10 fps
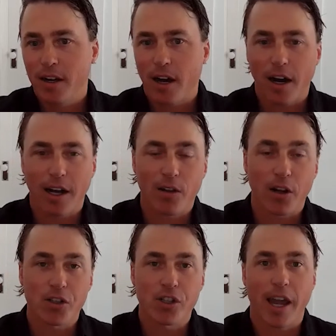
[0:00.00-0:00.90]
I
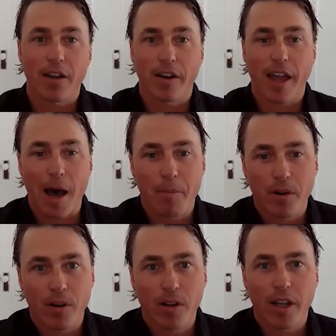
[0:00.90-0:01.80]
launched Kaler
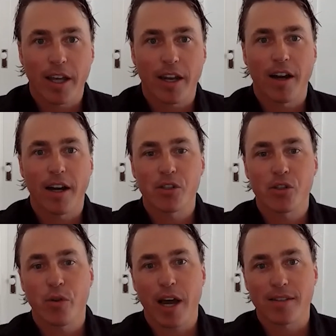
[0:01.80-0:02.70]
Capital in
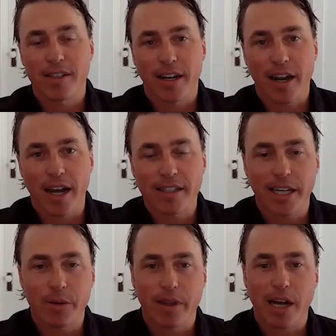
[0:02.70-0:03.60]

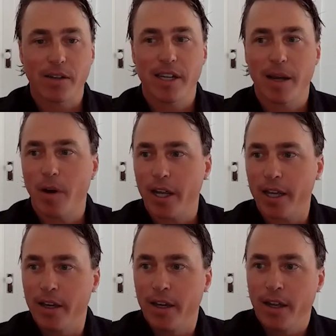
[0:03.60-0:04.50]
2019 with outside money.